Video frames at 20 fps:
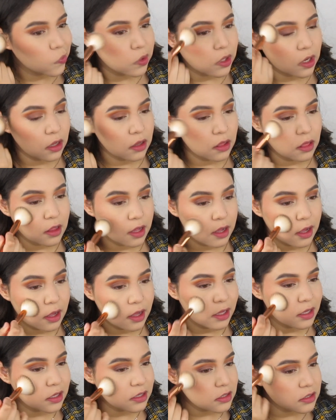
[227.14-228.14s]
on the
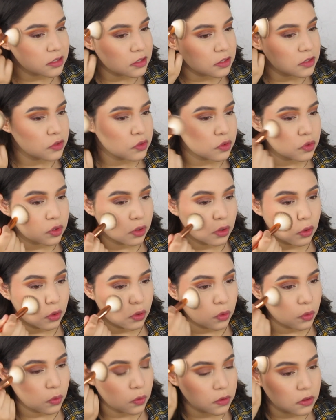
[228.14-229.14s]
eyes,
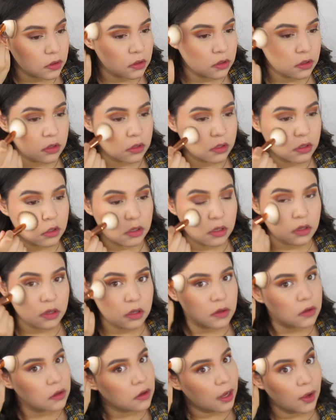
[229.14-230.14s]
so
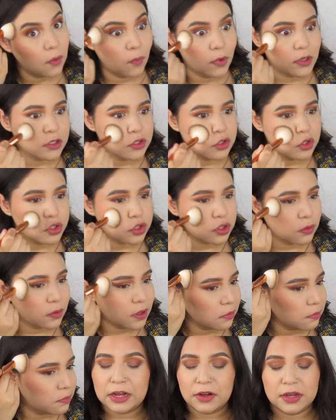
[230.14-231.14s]
I wanted to show
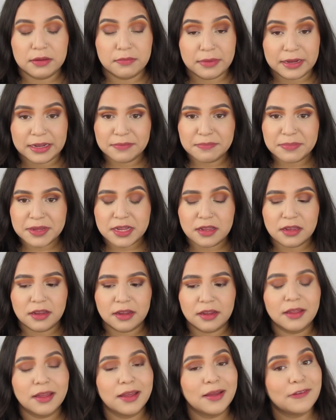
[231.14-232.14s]
up. In my
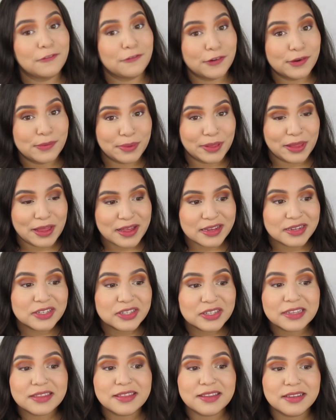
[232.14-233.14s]
opinion, for blush,
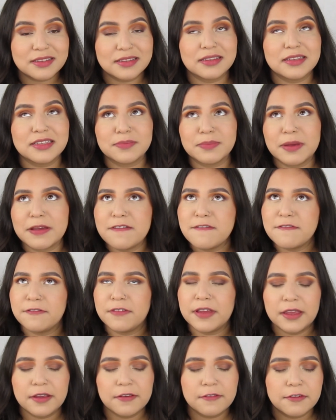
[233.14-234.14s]
this is my
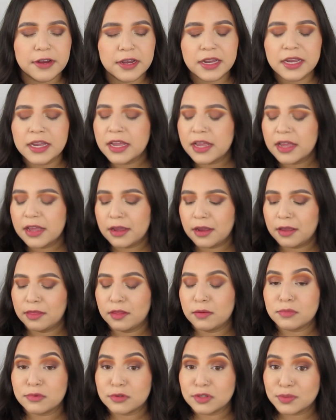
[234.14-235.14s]
favorite and the
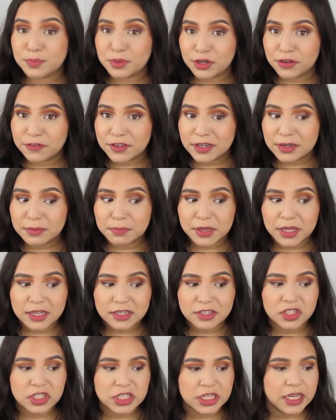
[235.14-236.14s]
most perfect
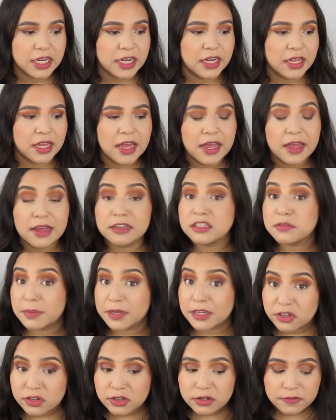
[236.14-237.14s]
blush shade,
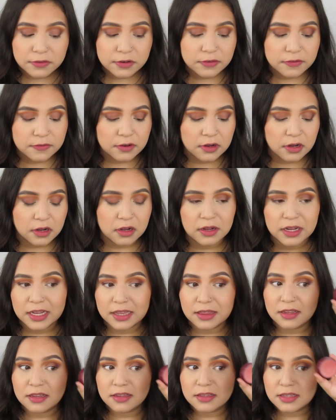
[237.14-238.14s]
especially for fall, and
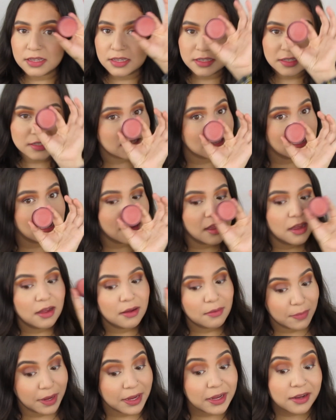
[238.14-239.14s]
this is
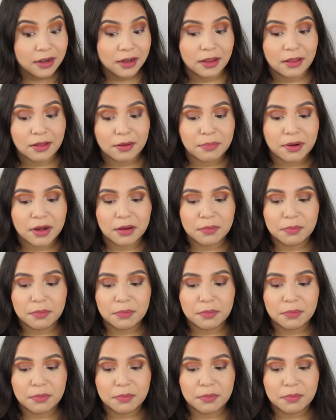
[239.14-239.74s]
my ColourPop